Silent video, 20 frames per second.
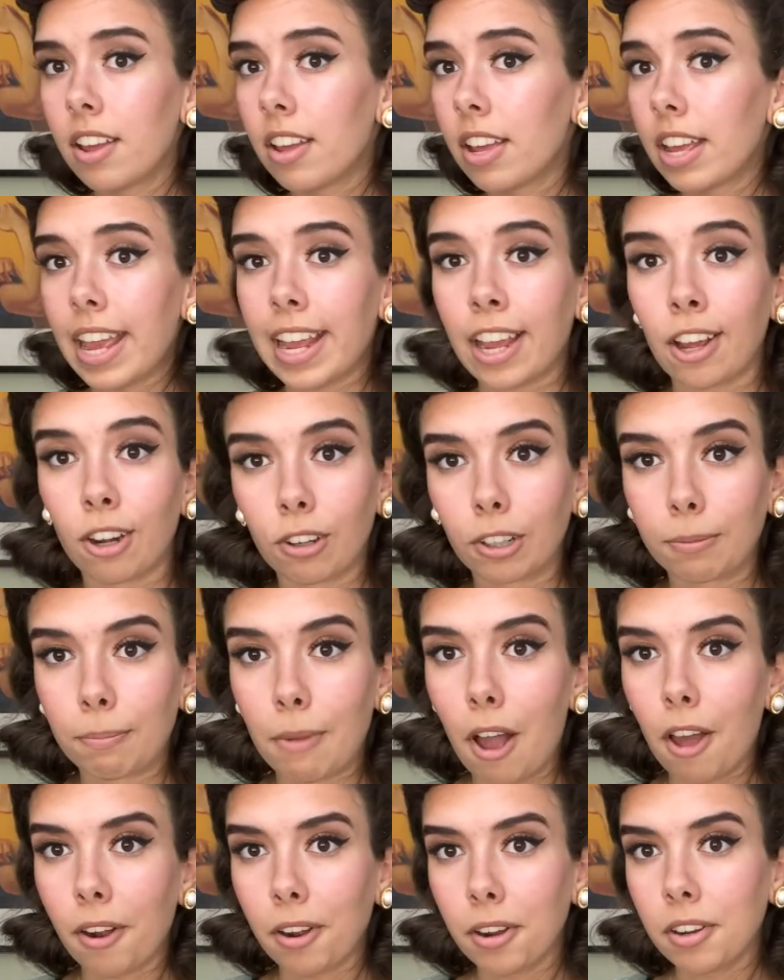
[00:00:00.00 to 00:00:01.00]
It could look
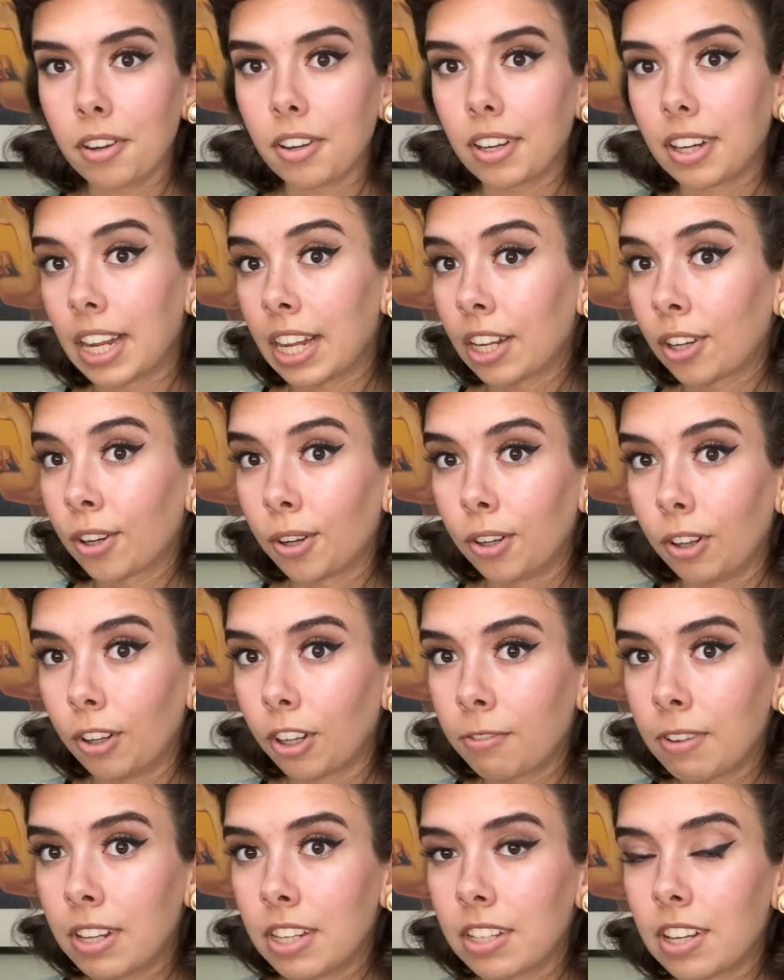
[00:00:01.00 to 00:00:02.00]
modern, it could look
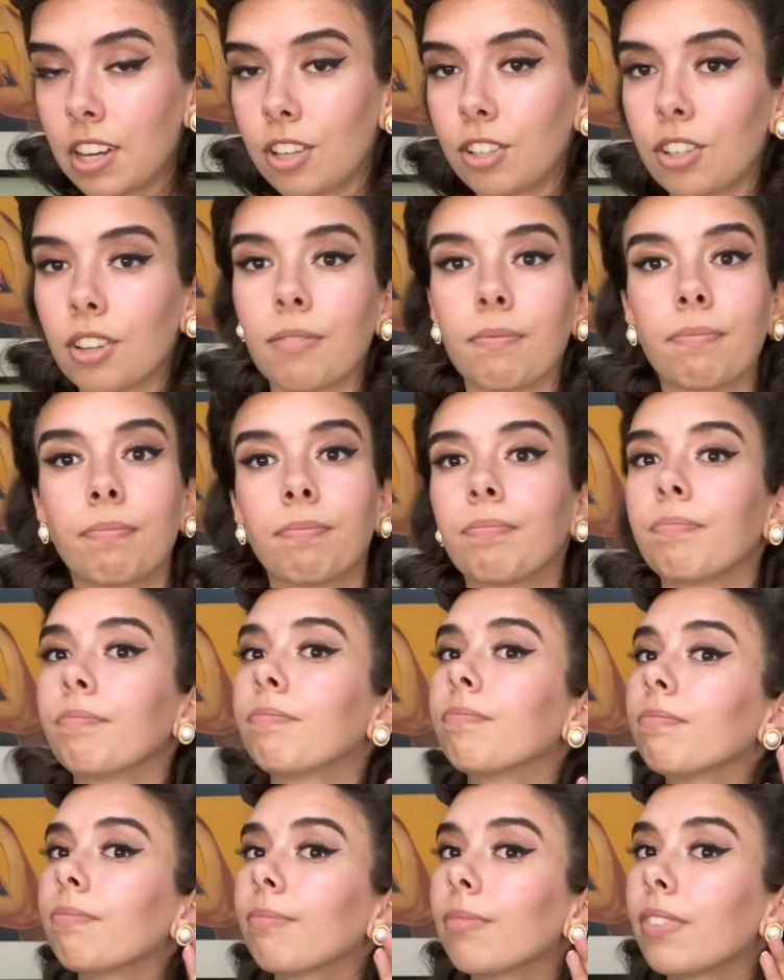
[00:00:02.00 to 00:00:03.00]
vintage.
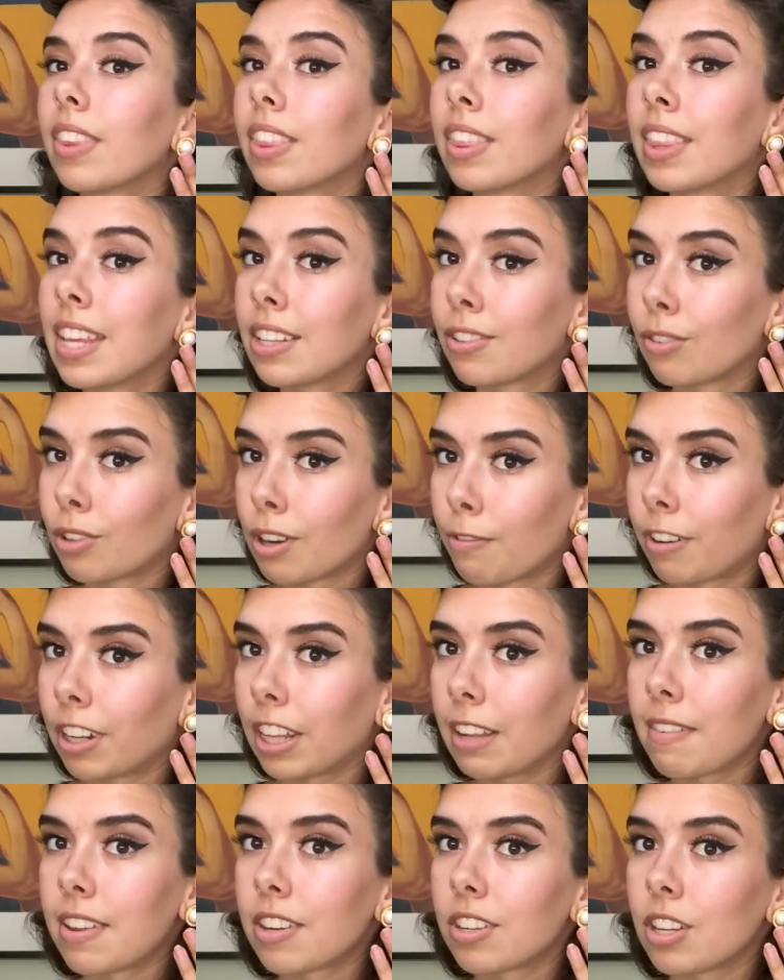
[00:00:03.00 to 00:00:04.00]
These are definitely
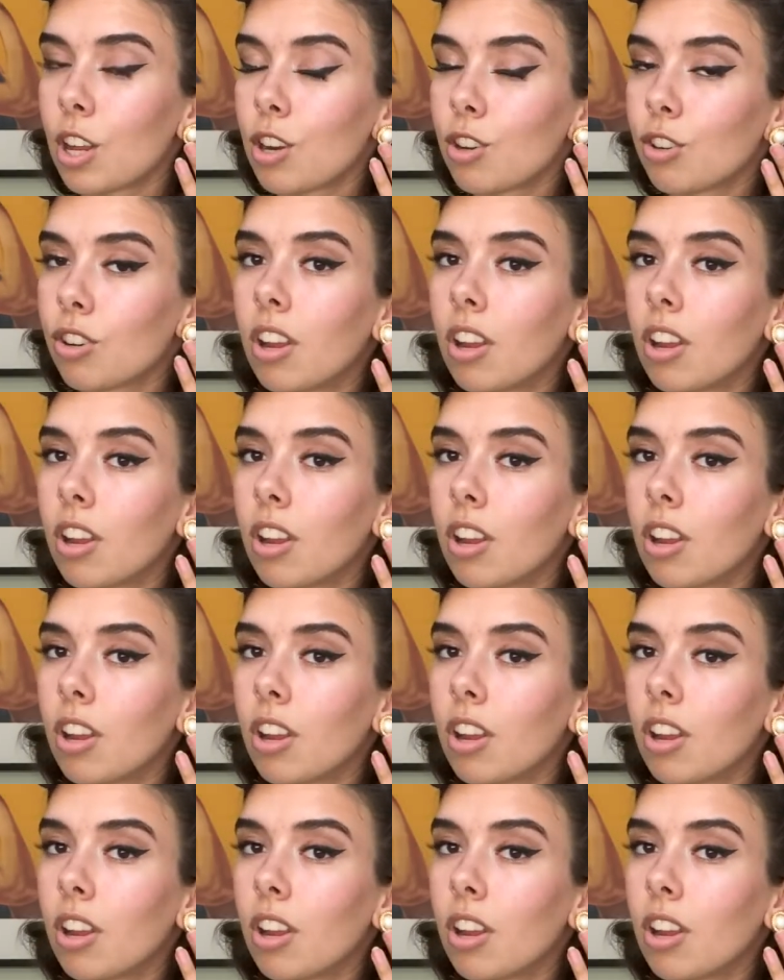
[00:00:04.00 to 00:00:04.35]
vintage.